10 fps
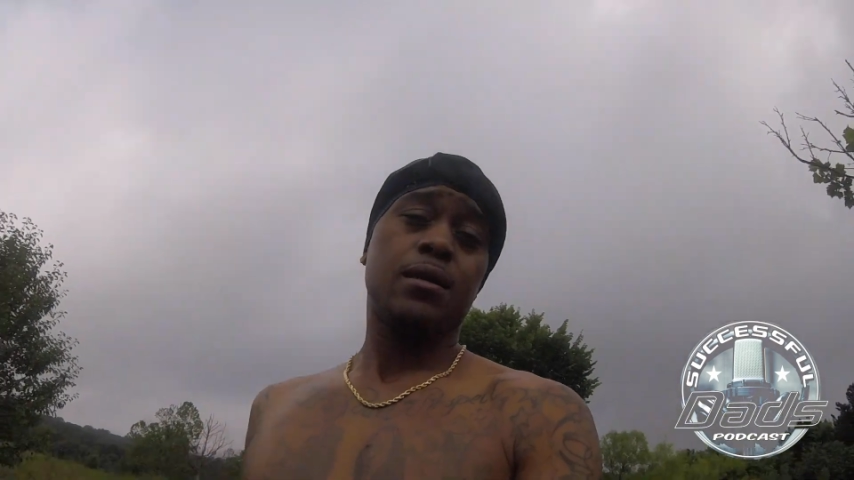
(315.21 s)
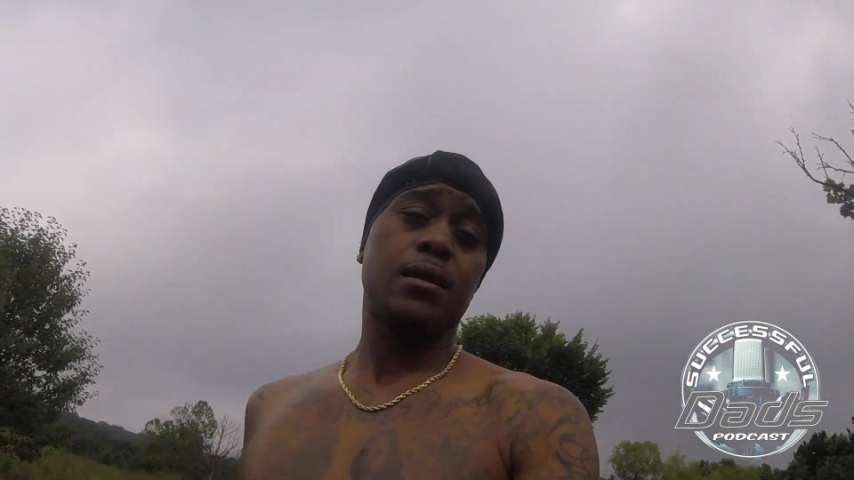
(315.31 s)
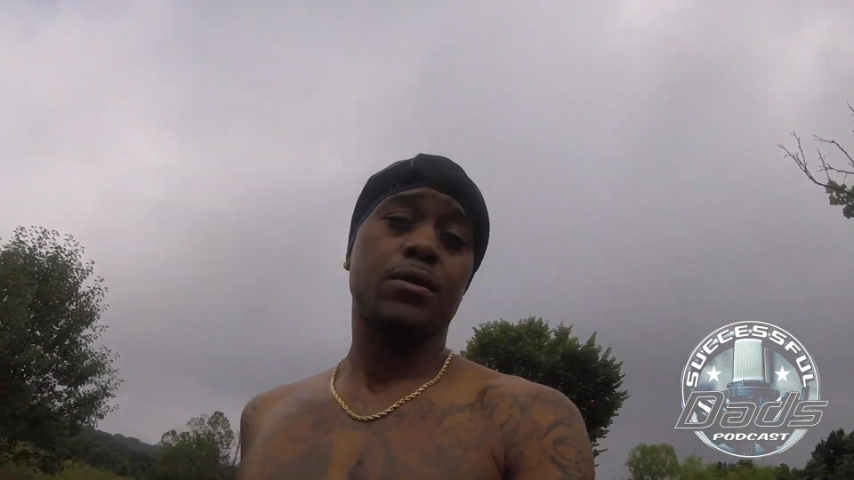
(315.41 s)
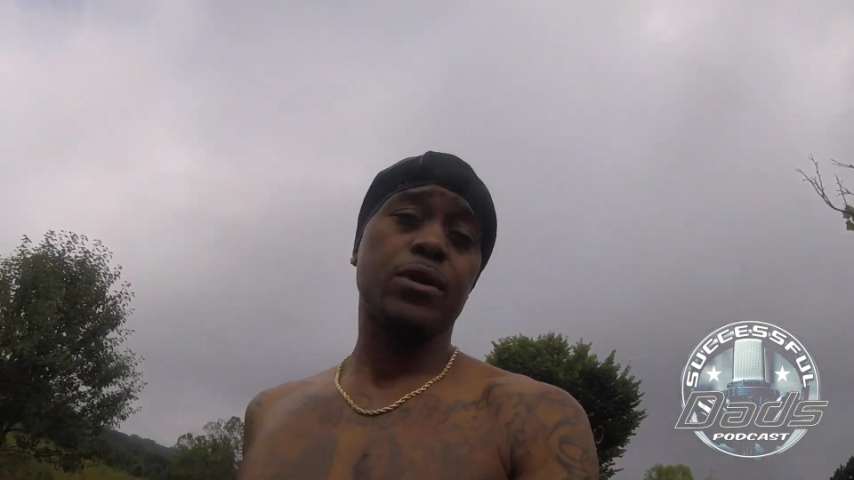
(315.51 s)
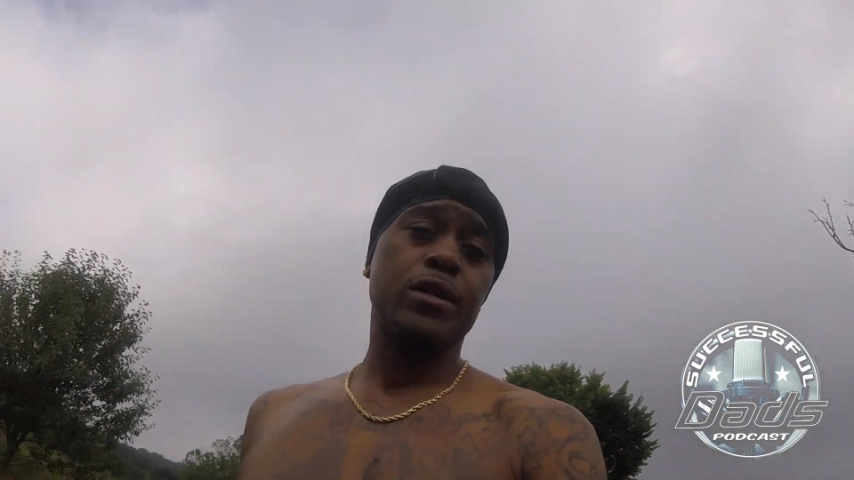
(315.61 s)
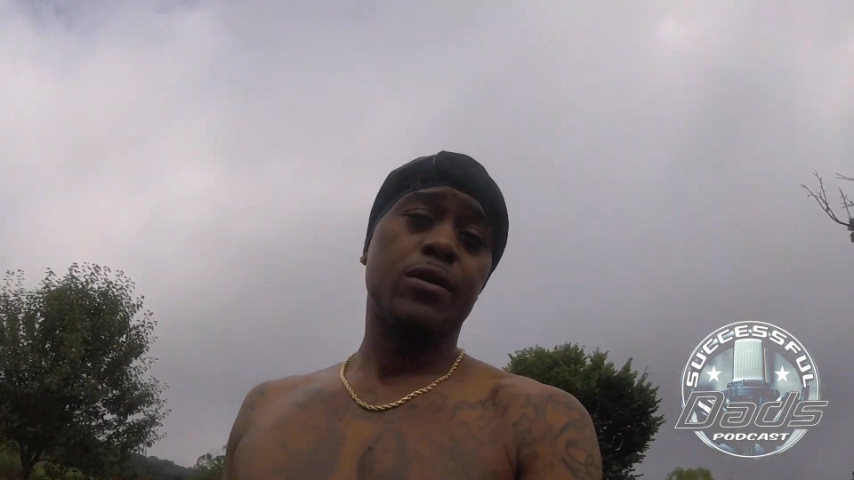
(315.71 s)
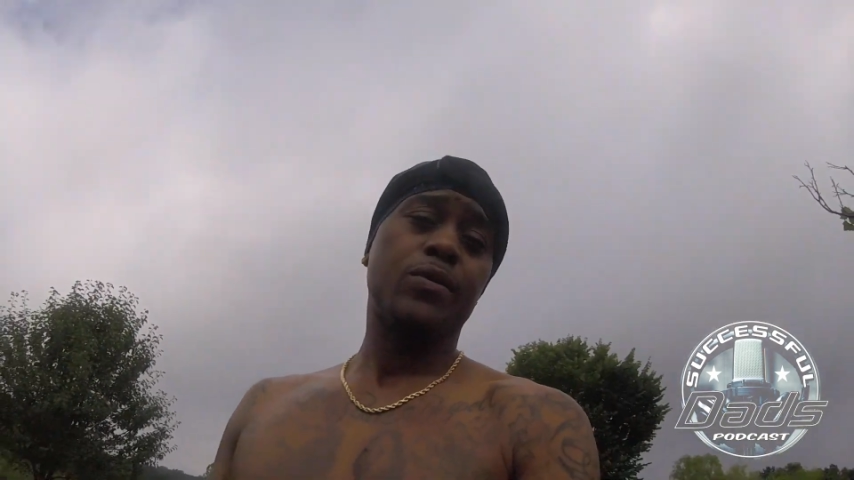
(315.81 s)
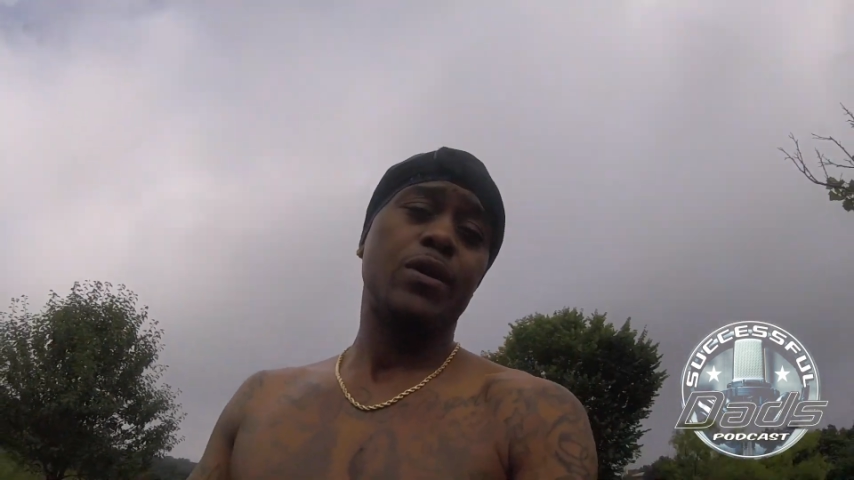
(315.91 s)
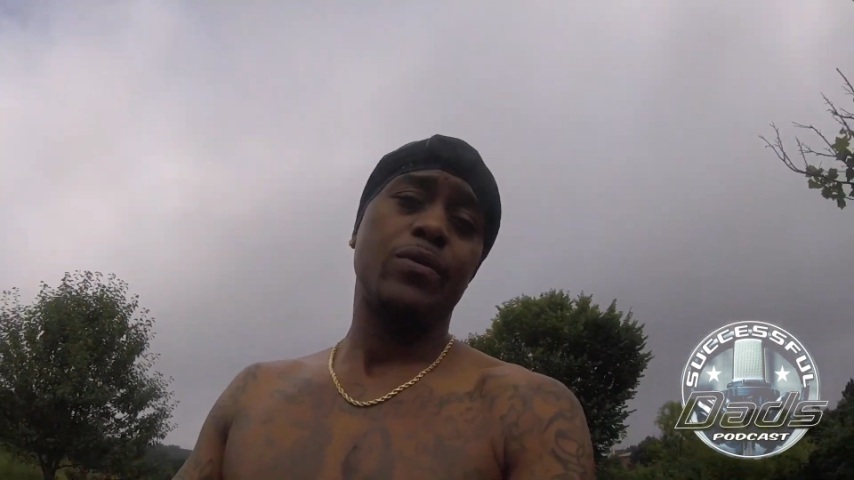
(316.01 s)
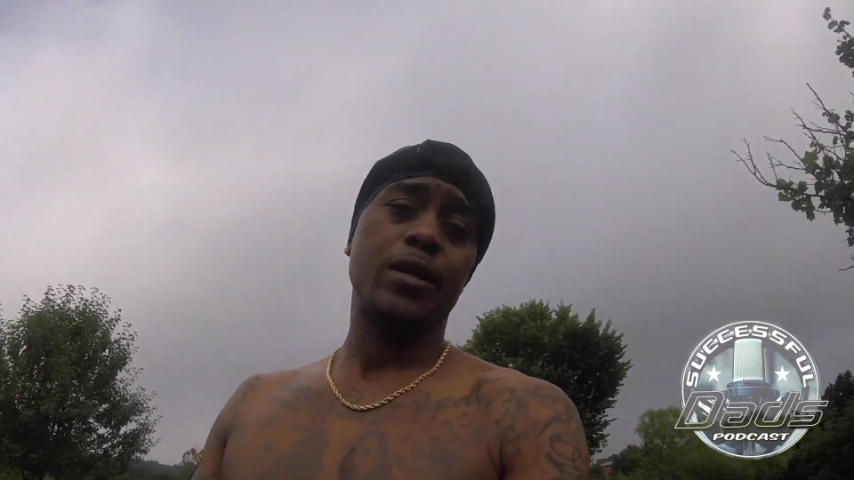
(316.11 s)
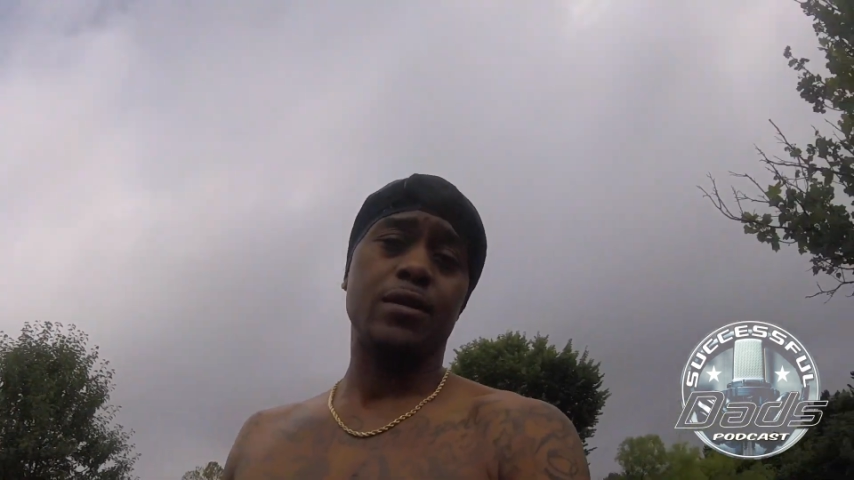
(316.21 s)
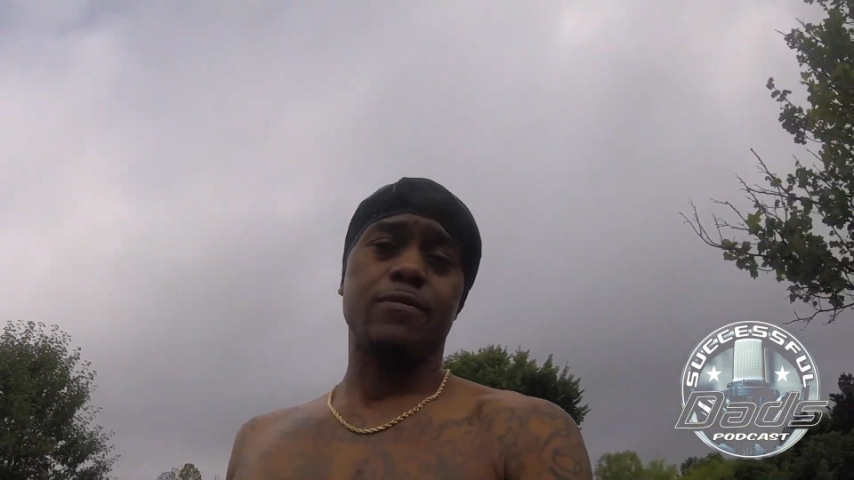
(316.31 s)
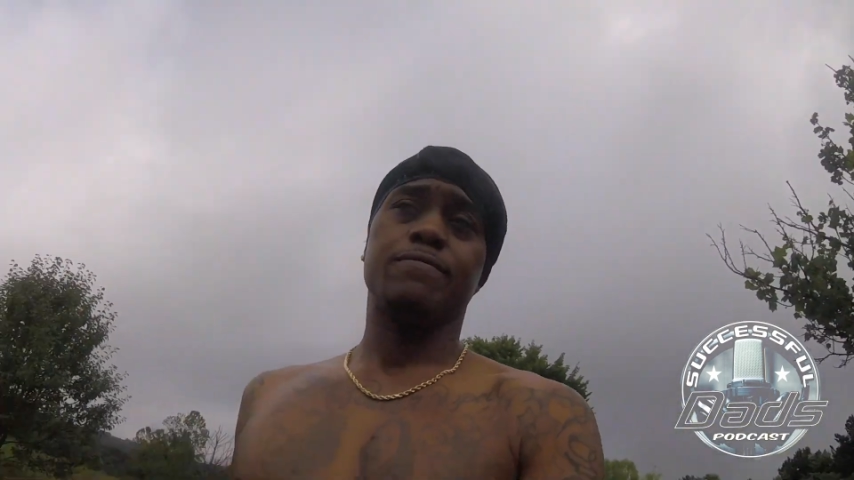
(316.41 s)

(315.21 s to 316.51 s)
you ain't gonna get no wet.